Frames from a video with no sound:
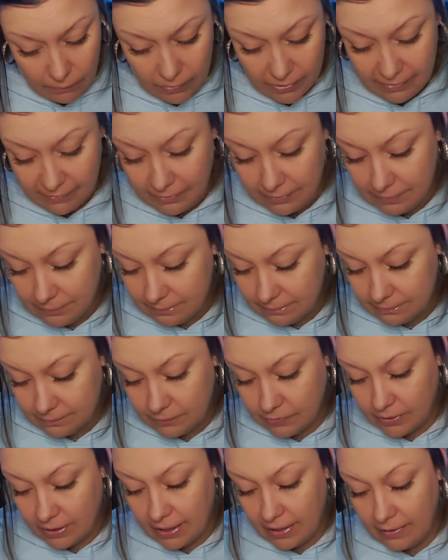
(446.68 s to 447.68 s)
whatever.
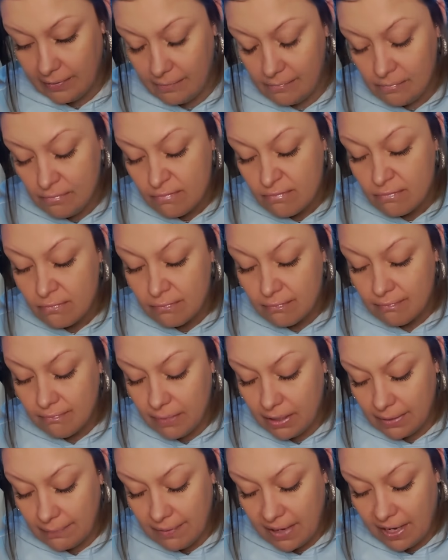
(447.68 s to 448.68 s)
Okay.
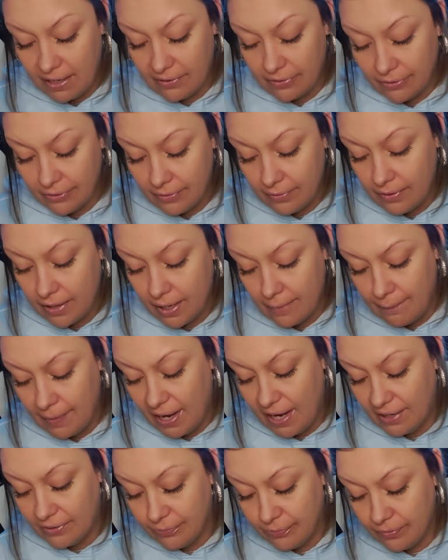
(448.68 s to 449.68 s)
Money path. A
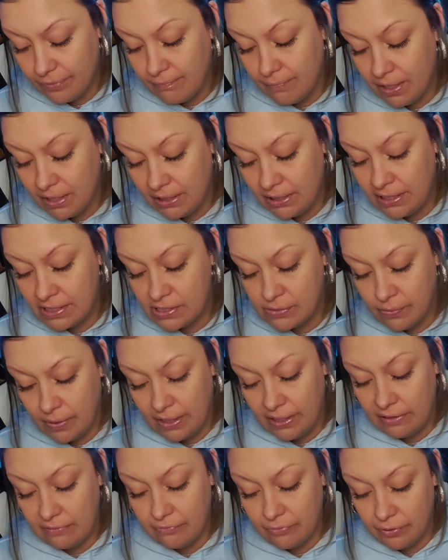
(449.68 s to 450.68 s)
path with money is
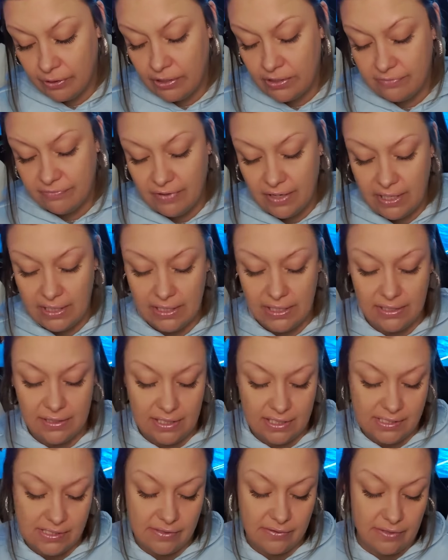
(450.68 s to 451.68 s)
waiting for you to find it.
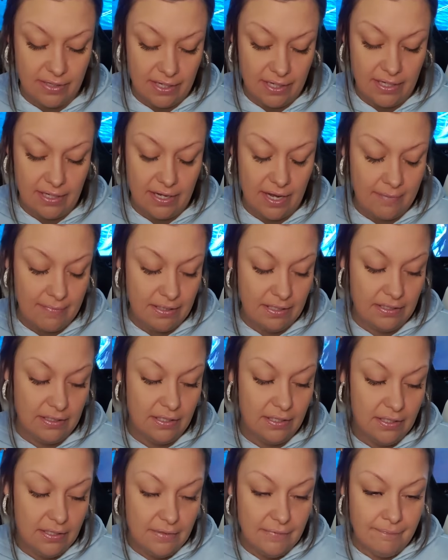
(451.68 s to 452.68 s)
That's okay. I mean,
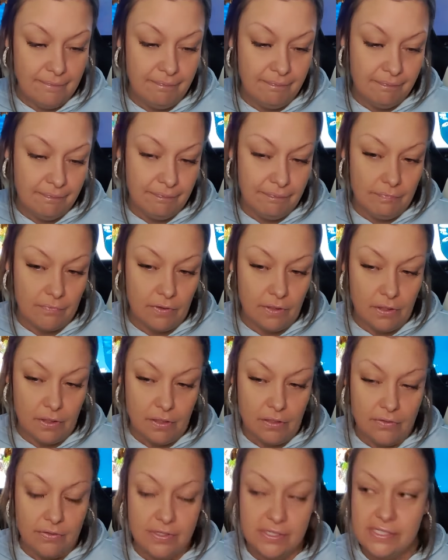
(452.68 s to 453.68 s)

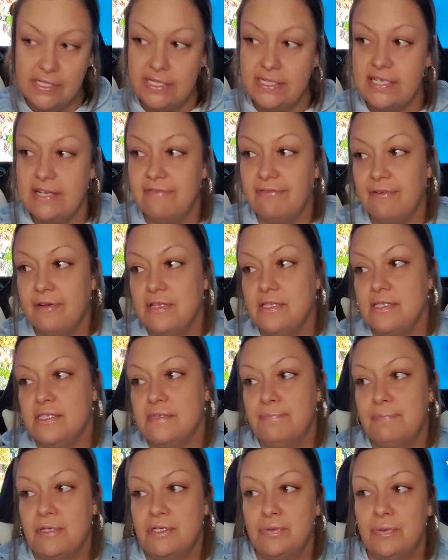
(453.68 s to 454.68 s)
there's a
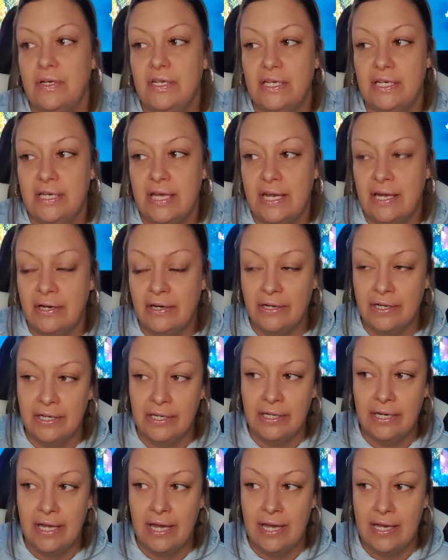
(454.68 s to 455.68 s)
difference between an
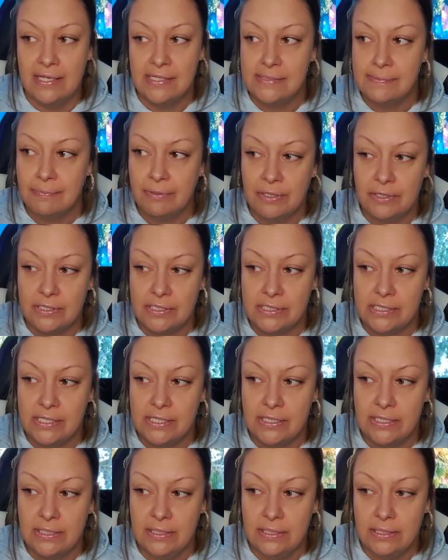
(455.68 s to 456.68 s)
arrogant ass
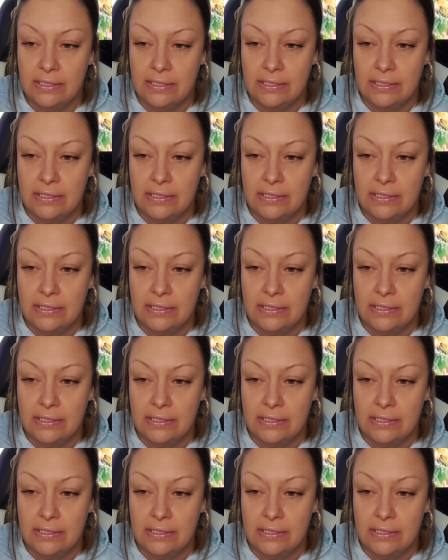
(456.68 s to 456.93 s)
person